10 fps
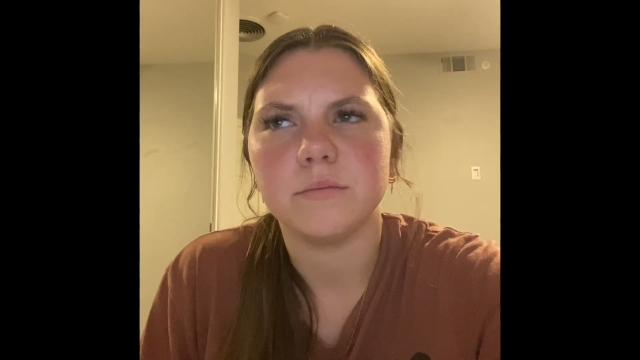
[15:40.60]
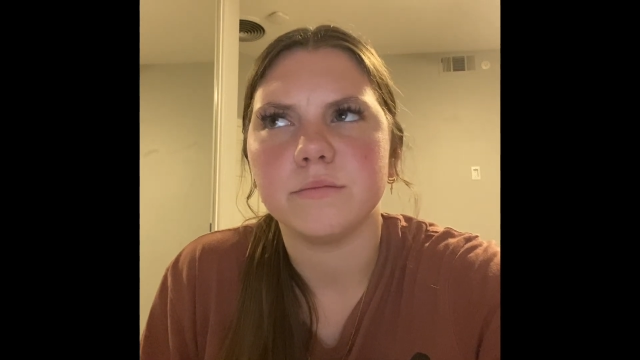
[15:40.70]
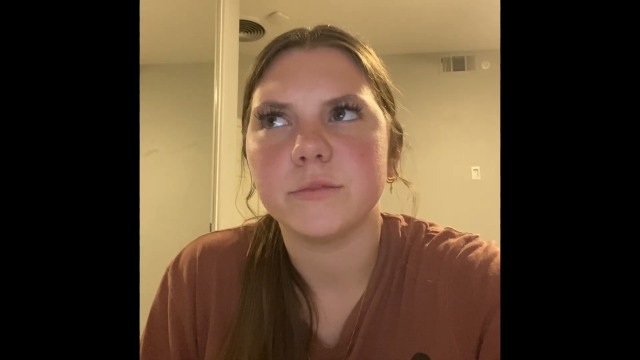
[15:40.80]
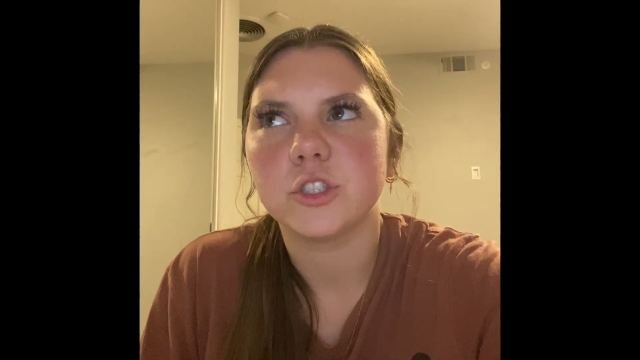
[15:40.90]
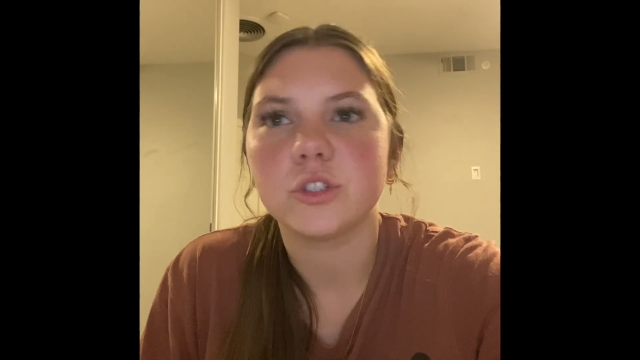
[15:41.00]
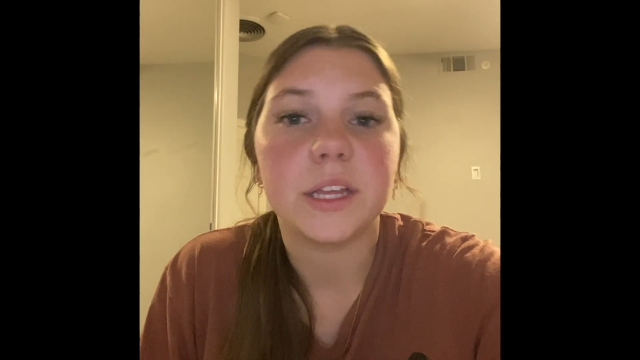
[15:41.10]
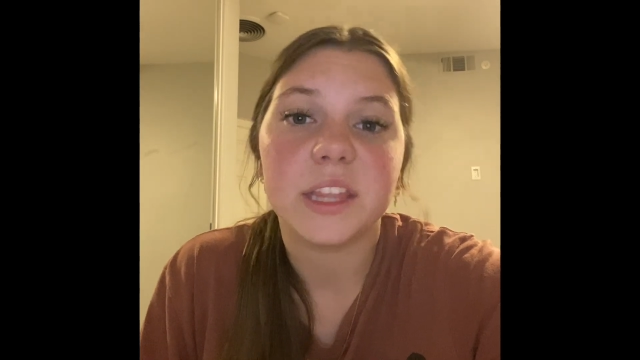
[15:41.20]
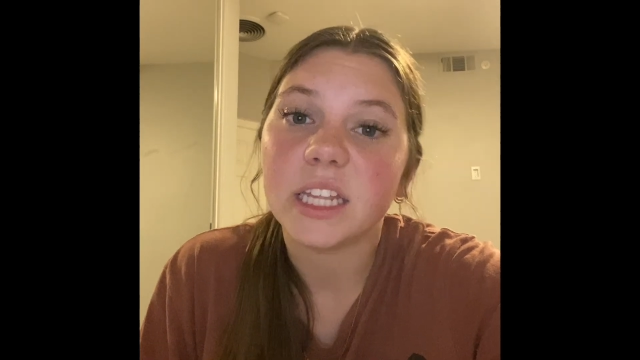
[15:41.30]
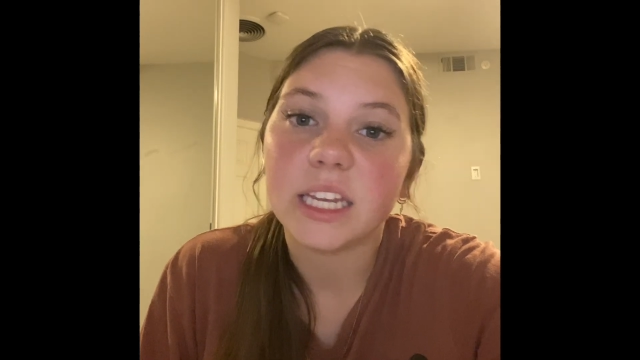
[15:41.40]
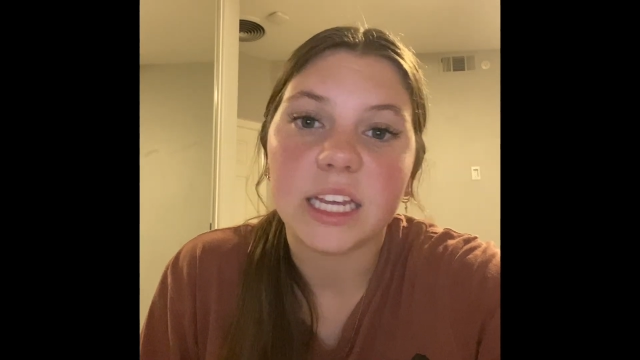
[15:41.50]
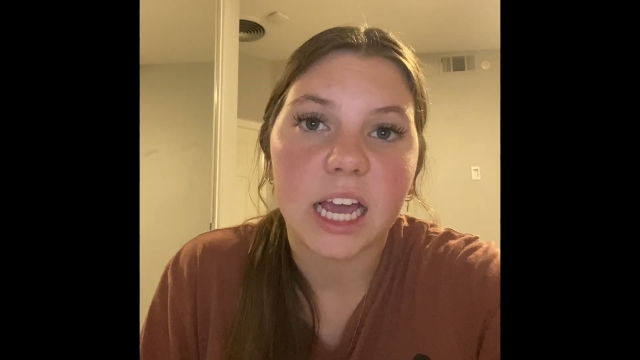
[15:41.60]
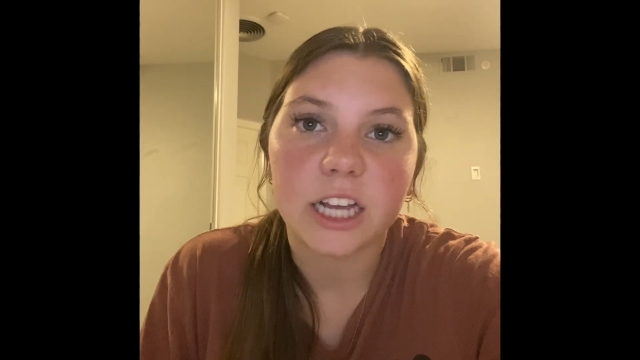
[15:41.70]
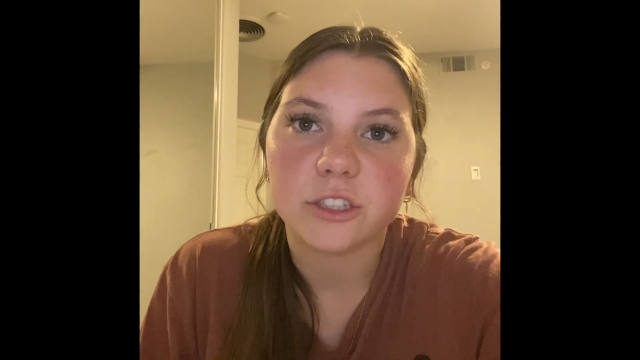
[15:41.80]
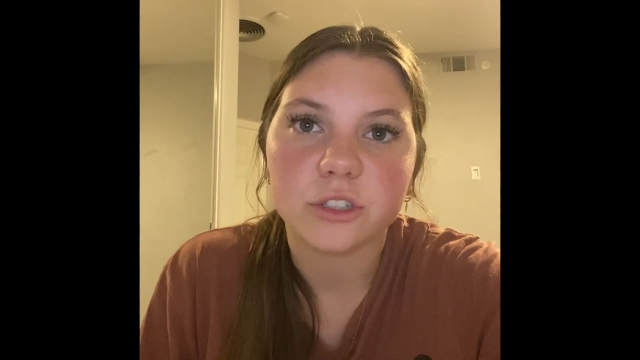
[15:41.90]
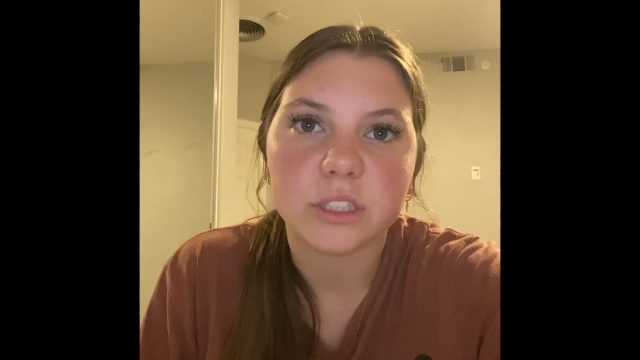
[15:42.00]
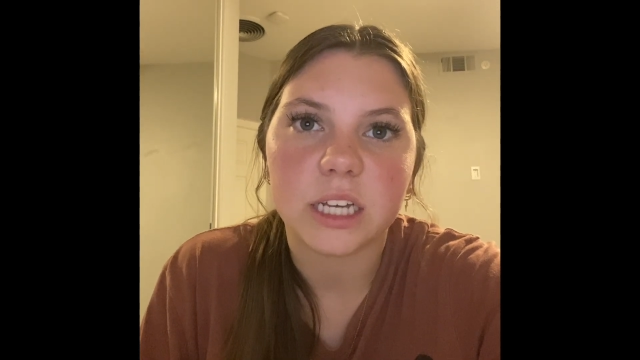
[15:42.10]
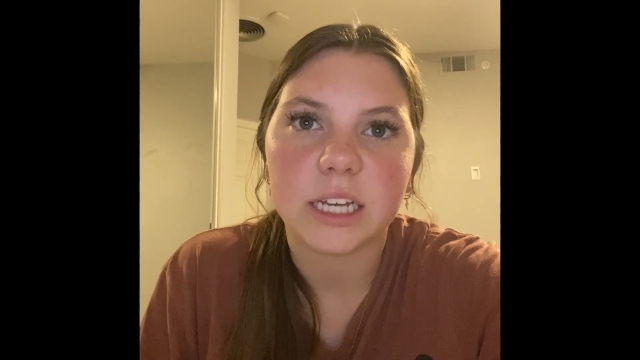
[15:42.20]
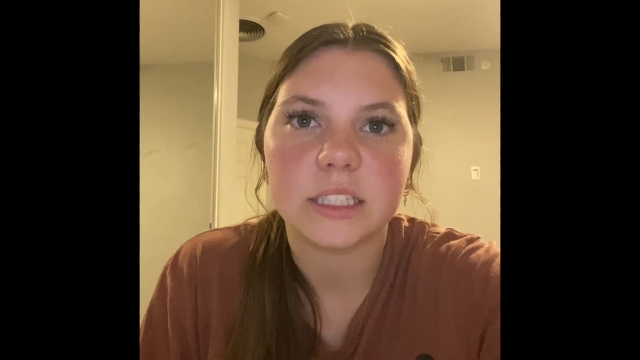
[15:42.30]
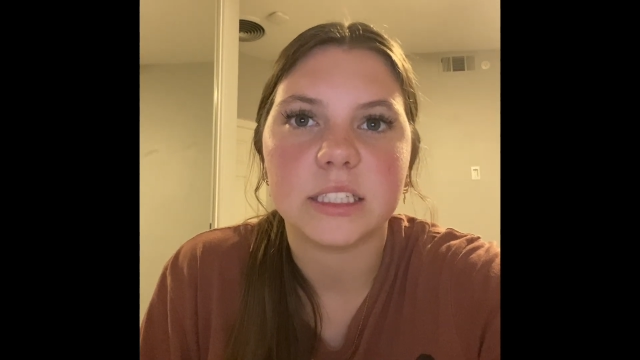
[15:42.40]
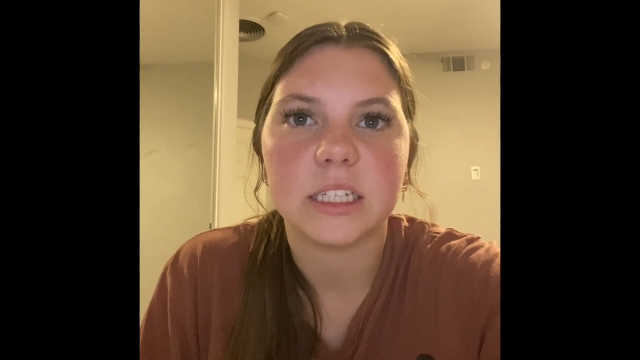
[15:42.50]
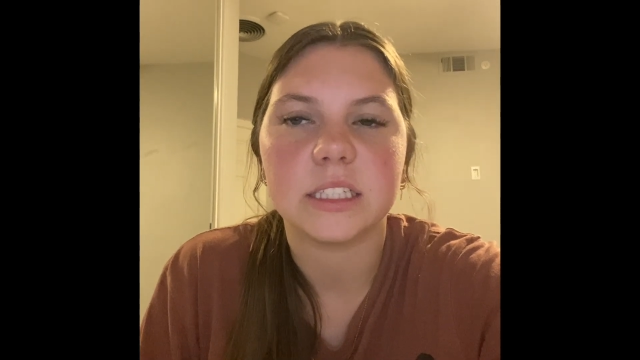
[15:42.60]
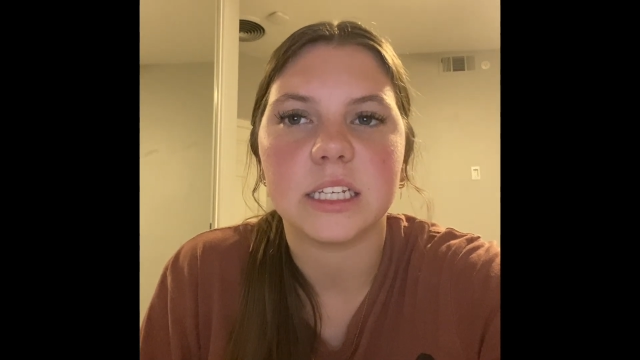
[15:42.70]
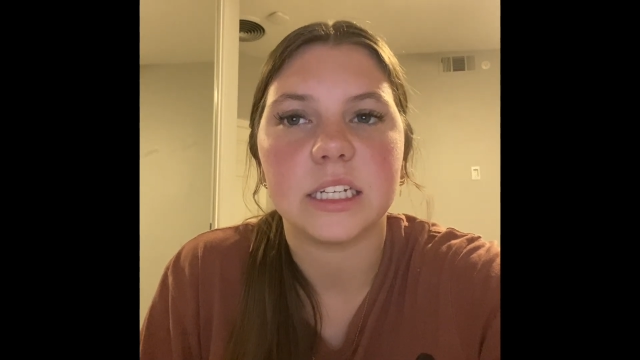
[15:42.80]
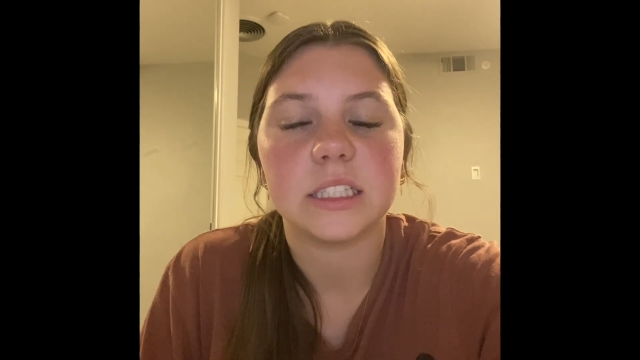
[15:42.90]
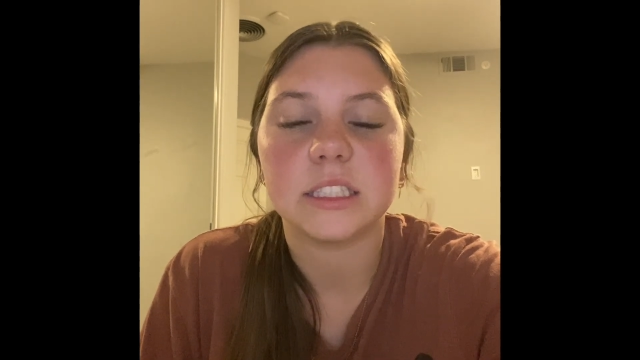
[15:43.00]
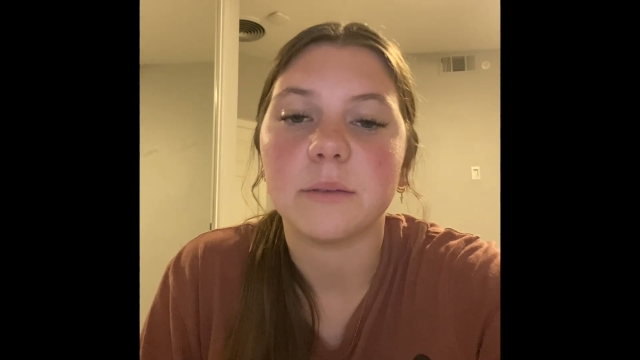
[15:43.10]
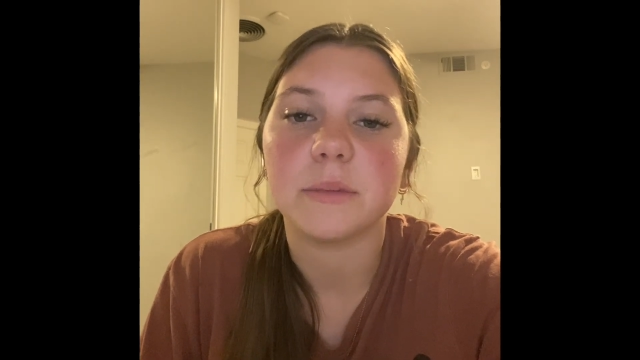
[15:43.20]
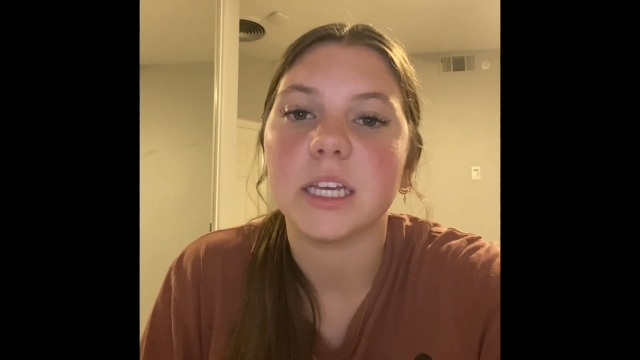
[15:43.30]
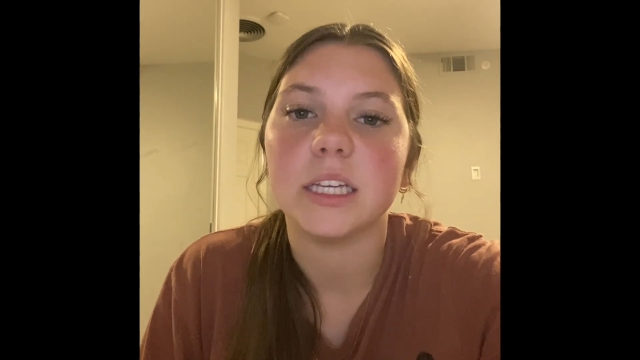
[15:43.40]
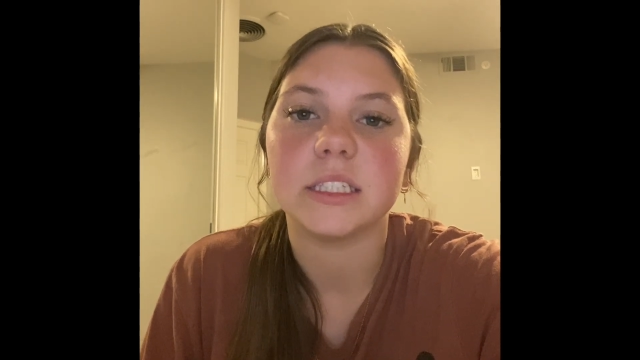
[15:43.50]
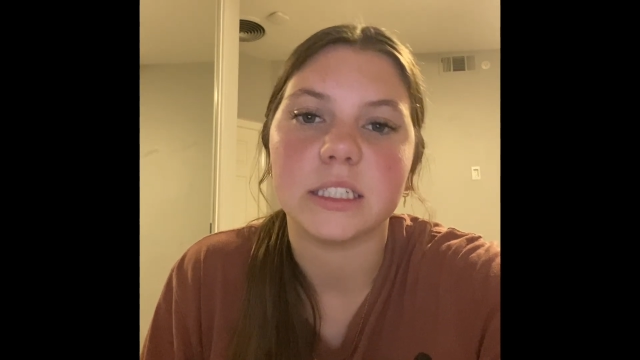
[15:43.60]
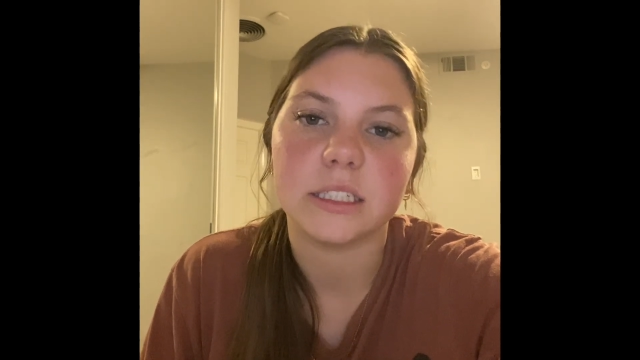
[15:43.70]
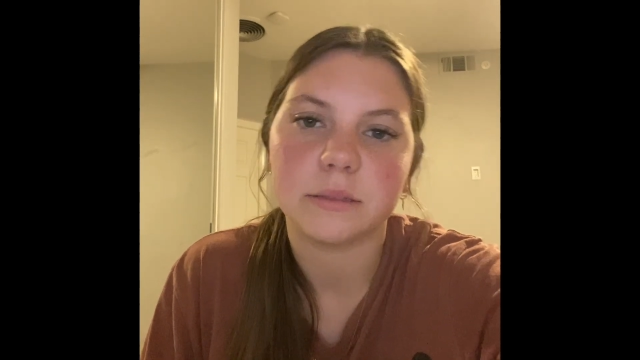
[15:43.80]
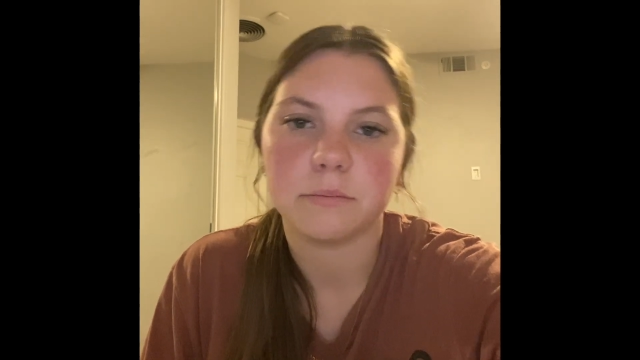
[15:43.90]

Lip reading: strengthening exercises, and in some cases,